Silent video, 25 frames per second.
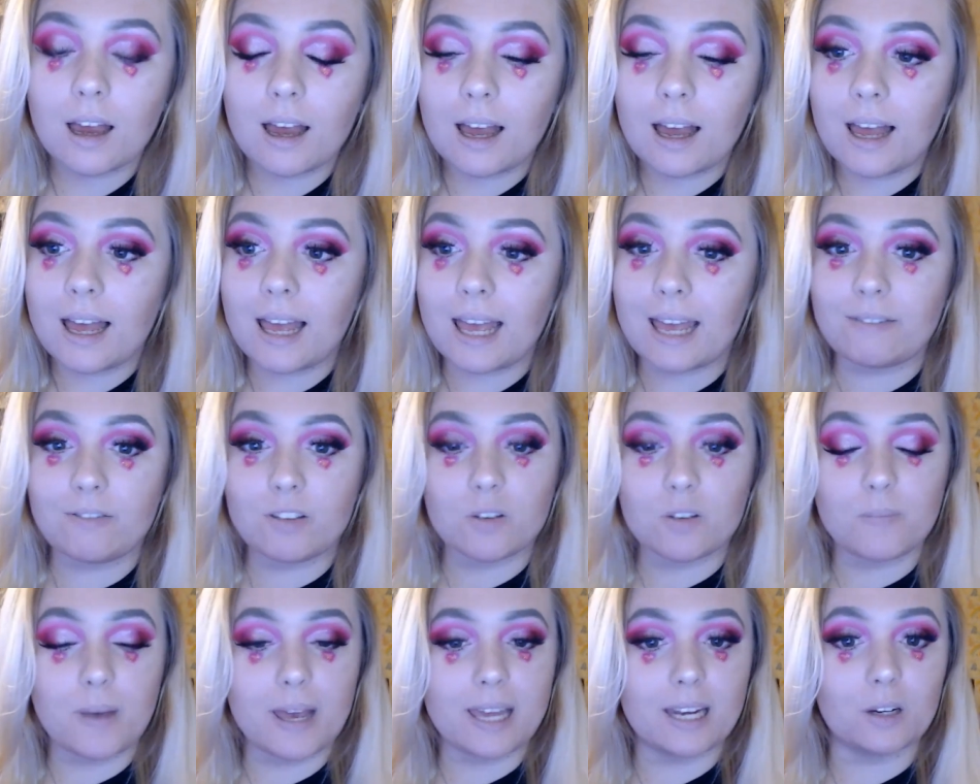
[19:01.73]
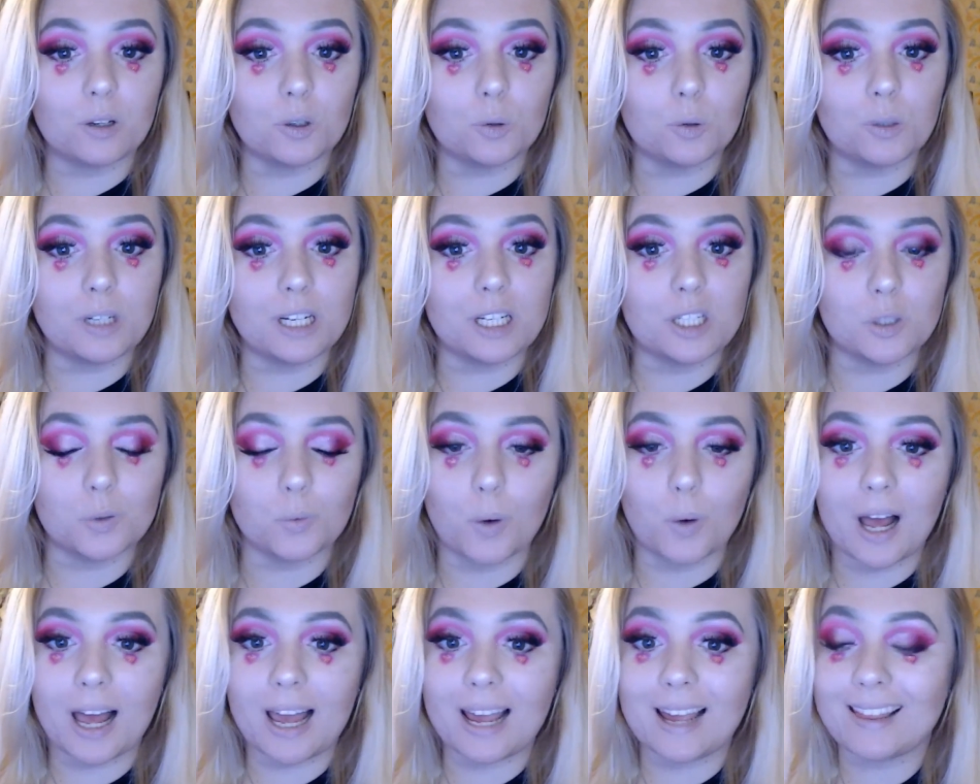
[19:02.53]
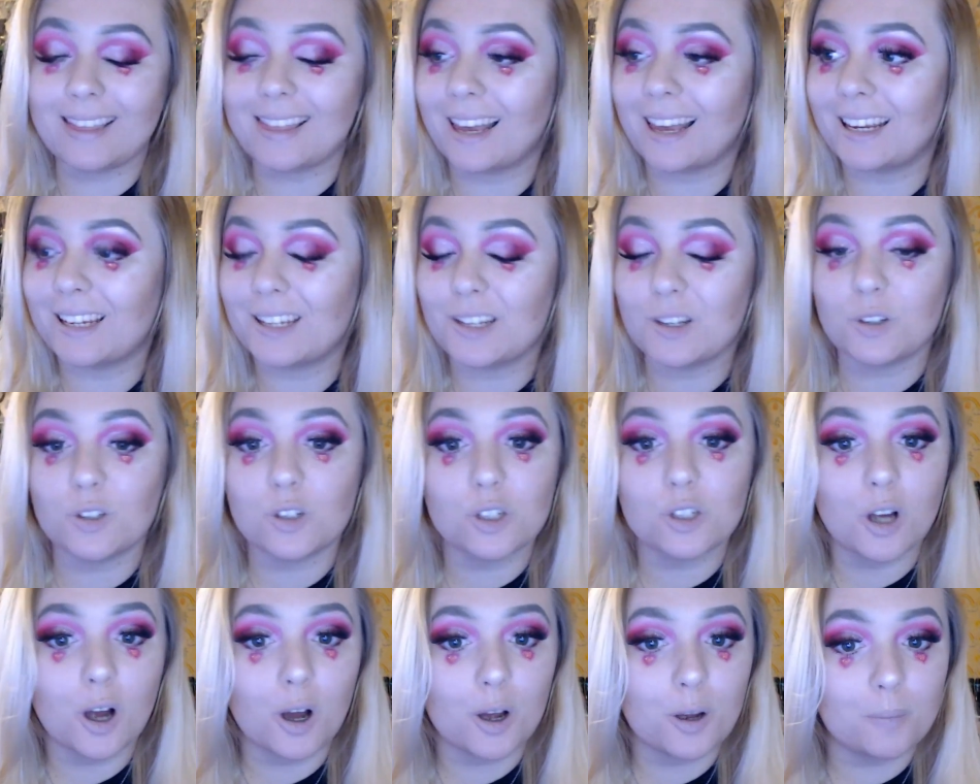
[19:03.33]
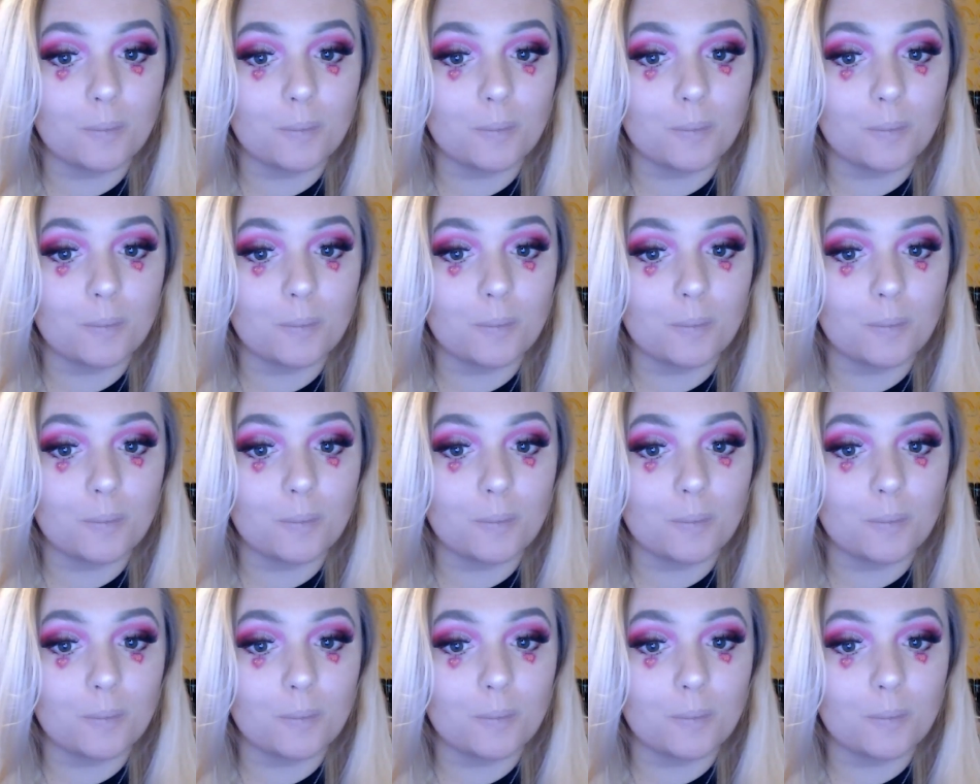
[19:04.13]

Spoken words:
If you've made it all this way, thank you so